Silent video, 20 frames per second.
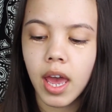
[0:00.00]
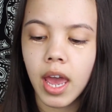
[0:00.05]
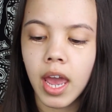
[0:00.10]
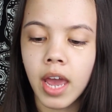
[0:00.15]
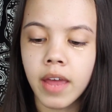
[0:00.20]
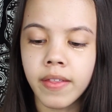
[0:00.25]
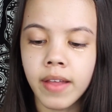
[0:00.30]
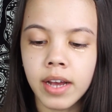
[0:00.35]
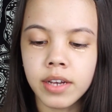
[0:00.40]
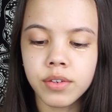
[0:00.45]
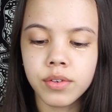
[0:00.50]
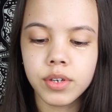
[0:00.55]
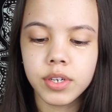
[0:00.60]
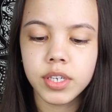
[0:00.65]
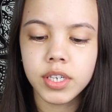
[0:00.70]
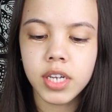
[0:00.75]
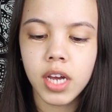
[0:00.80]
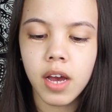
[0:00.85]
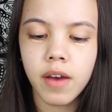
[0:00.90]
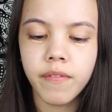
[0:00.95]
and that sort
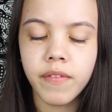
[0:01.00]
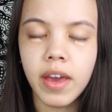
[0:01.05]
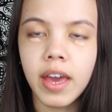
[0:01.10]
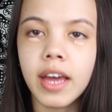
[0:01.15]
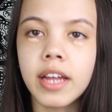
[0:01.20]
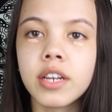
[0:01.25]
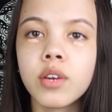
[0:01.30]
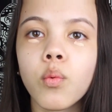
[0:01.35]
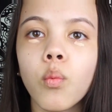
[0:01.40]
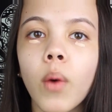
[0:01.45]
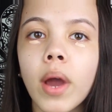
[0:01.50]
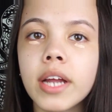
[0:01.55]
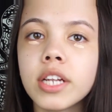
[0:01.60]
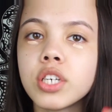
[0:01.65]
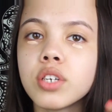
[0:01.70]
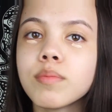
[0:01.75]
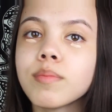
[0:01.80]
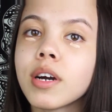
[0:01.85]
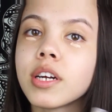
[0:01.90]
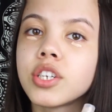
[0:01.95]
of stuff. And way
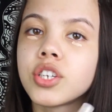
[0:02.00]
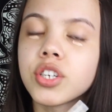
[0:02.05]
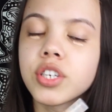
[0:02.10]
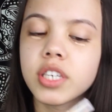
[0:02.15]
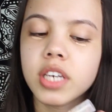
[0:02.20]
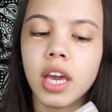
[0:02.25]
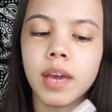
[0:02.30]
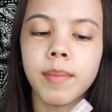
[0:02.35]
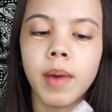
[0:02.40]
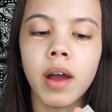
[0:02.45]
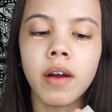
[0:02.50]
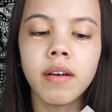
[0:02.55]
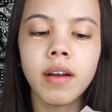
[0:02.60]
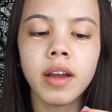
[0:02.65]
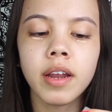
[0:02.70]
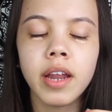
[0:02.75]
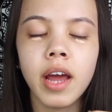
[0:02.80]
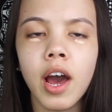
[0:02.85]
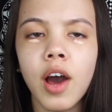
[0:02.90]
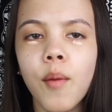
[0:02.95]
too much just came out
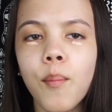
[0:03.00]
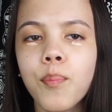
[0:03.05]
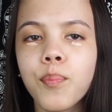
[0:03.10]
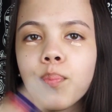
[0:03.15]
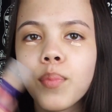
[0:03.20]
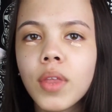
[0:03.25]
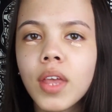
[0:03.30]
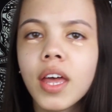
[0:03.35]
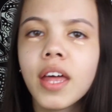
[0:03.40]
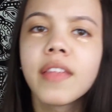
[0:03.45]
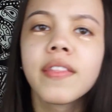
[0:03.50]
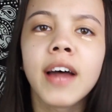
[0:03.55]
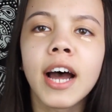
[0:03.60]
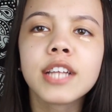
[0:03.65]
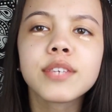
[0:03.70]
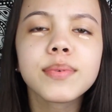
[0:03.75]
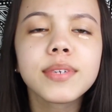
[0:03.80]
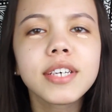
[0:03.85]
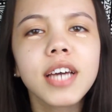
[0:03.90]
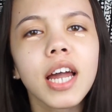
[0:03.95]
right now.
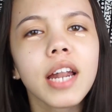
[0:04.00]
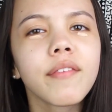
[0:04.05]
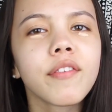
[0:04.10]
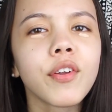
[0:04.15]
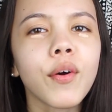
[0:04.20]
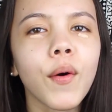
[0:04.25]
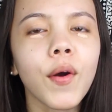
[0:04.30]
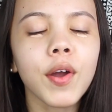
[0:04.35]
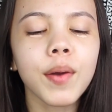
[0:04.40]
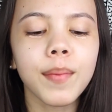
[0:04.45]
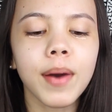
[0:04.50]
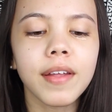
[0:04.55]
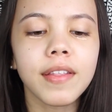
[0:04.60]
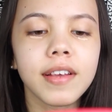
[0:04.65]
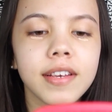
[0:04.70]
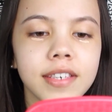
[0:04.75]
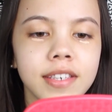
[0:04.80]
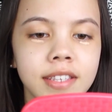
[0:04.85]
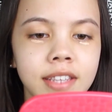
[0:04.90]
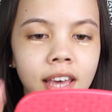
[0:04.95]
That's what's kind of annoying about
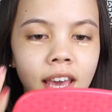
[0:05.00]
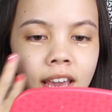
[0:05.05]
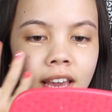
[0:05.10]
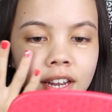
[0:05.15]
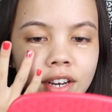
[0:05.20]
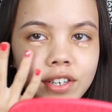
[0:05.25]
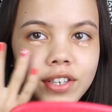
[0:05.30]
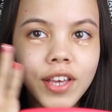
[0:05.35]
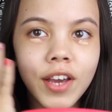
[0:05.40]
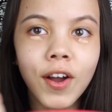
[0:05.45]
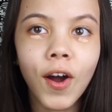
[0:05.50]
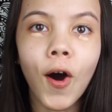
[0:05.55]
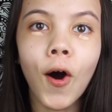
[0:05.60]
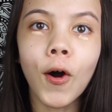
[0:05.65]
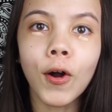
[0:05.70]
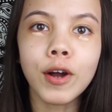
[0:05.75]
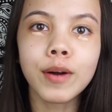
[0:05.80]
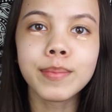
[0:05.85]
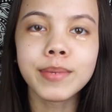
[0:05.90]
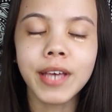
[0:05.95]
this thing. It just like
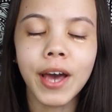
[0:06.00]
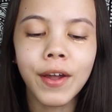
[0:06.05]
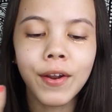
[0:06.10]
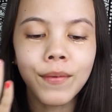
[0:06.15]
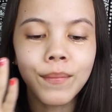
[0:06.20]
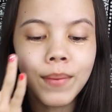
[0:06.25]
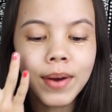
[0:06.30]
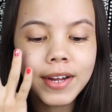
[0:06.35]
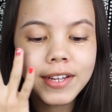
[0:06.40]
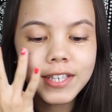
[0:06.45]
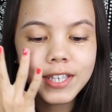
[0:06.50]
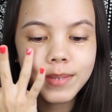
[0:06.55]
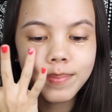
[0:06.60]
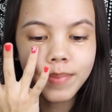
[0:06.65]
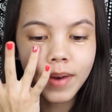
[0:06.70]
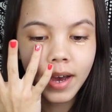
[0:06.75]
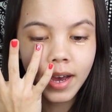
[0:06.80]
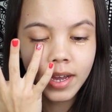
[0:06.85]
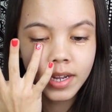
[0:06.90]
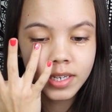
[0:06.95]
all comes out at once,
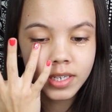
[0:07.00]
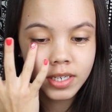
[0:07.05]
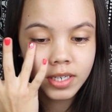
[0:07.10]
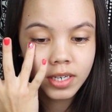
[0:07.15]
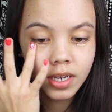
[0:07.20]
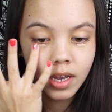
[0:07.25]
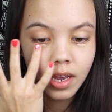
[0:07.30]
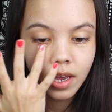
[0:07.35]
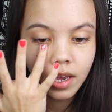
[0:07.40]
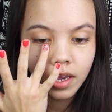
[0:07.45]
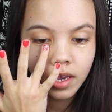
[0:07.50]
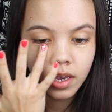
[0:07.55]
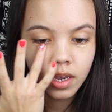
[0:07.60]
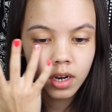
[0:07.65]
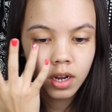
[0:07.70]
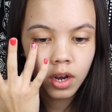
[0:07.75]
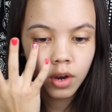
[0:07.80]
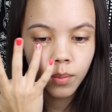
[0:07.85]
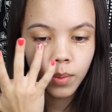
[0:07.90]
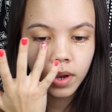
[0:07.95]
but
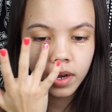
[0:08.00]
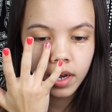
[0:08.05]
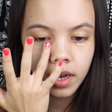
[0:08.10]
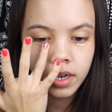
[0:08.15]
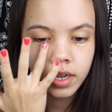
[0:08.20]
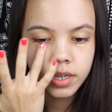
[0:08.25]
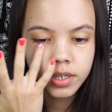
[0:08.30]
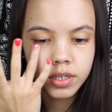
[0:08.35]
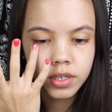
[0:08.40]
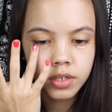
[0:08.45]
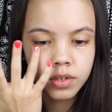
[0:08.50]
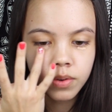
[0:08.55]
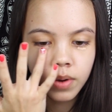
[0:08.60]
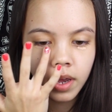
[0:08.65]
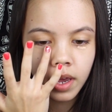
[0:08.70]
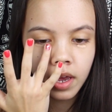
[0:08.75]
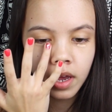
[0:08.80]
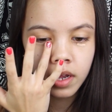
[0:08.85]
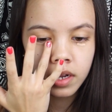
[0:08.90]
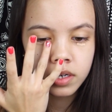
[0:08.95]
you know, what can you do?
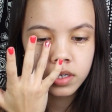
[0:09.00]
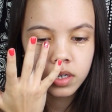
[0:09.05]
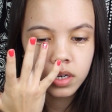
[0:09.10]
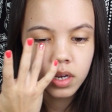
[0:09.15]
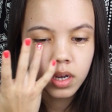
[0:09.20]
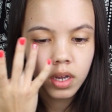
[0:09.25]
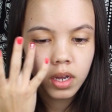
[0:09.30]
And